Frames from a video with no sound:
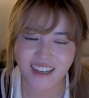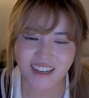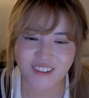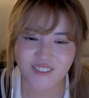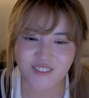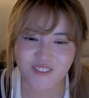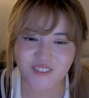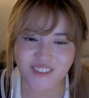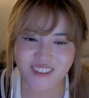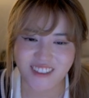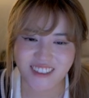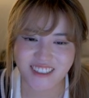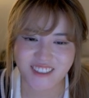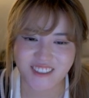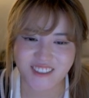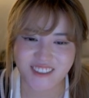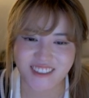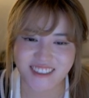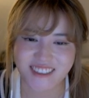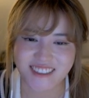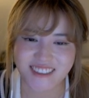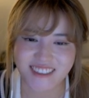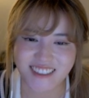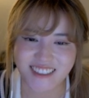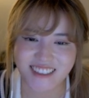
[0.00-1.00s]
don't freaking
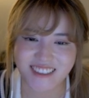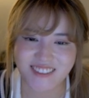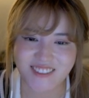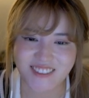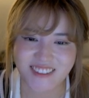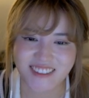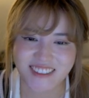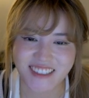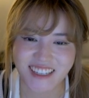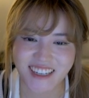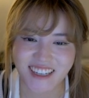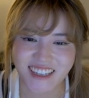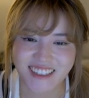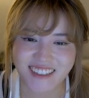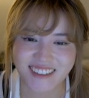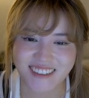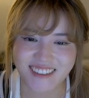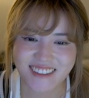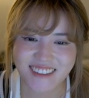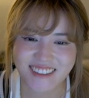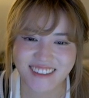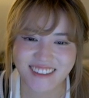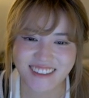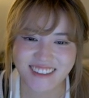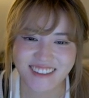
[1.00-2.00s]
trust you guys for a second.
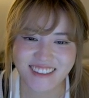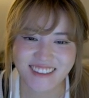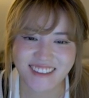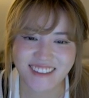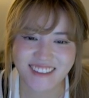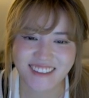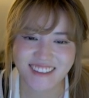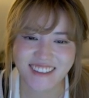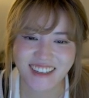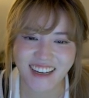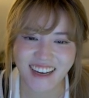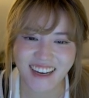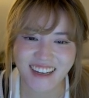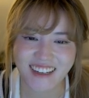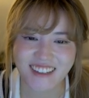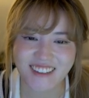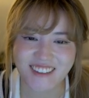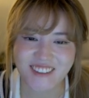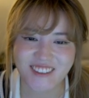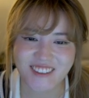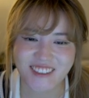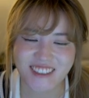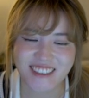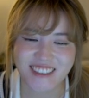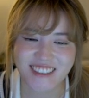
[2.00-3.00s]
I don't
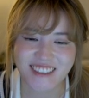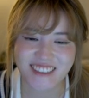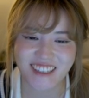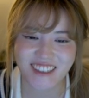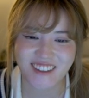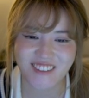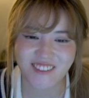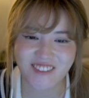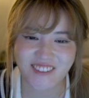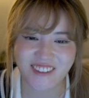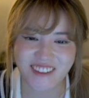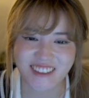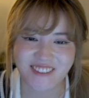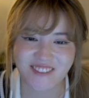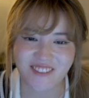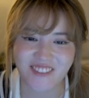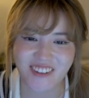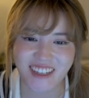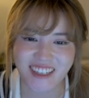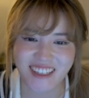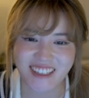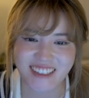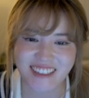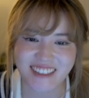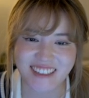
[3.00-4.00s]
trust y'all for a
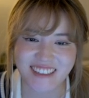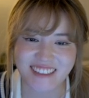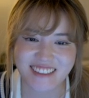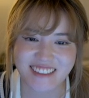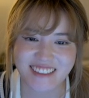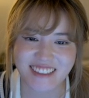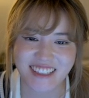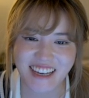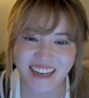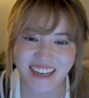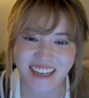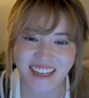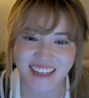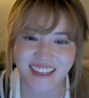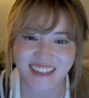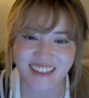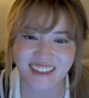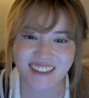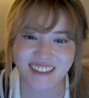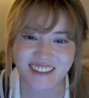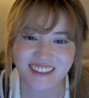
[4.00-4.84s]
fucking second.